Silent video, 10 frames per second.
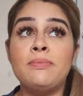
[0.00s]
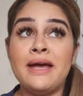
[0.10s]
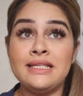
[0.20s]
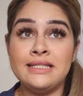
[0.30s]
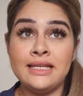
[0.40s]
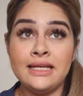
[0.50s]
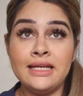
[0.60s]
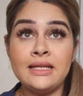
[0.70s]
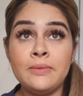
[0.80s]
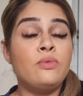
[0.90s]

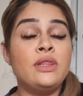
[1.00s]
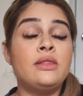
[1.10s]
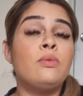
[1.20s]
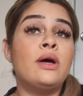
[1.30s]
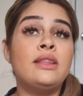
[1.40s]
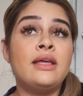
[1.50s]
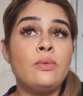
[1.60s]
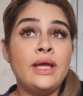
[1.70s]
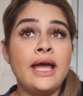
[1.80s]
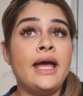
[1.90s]
bassinet, with the one that
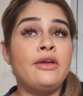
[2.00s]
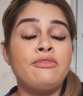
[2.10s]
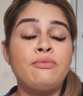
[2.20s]
we had